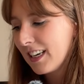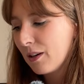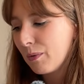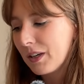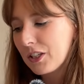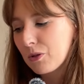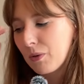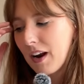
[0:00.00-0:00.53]

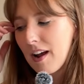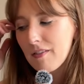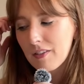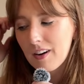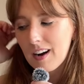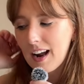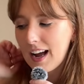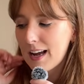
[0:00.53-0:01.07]
which
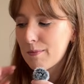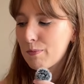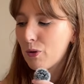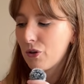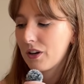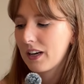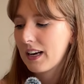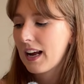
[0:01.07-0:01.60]
whenever I
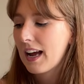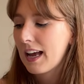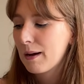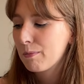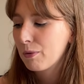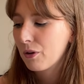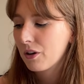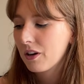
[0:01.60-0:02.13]
bought it, I
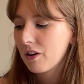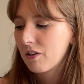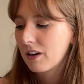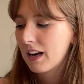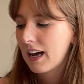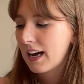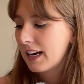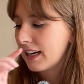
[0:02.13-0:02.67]
had bought it
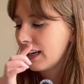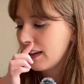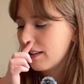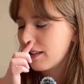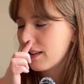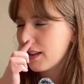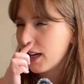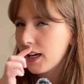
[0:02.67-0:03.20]
online, I
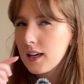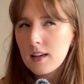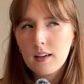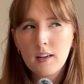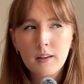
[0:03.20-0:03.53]
think,